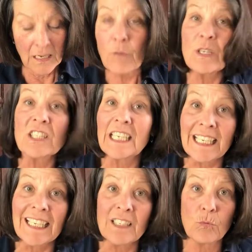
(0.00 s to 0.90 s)
I wish
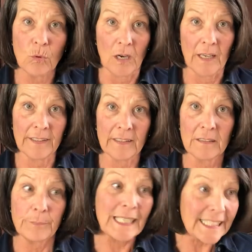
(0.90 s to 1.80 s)
he'd won.
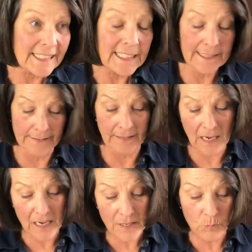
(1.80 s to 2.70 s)
But he didn't.
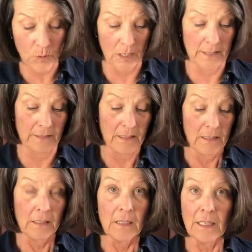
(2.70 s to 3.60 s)
I won.
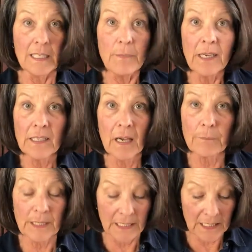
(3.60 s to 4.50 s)
And he might
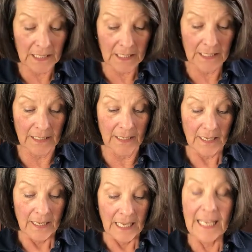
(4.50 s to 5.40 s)
not be a he.
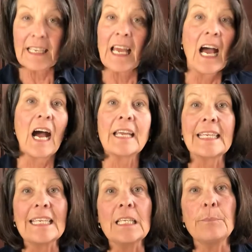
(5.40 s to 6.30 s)
And I
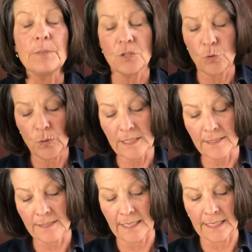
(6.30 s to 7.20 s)
keep
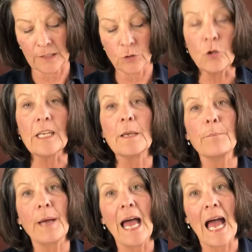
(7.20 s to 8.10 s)
twisting and looking
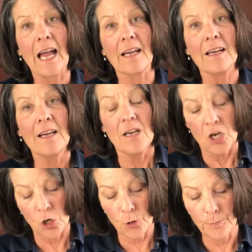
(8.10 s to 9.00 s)
back,
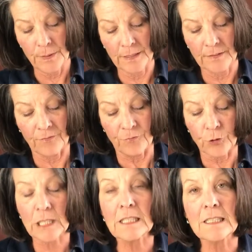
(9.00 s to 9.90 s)
hoping
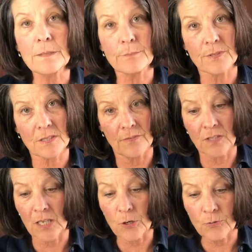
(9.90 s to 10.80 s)
for a glimpse of
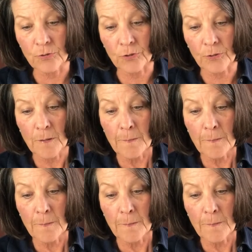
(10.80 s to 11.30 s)
the owner.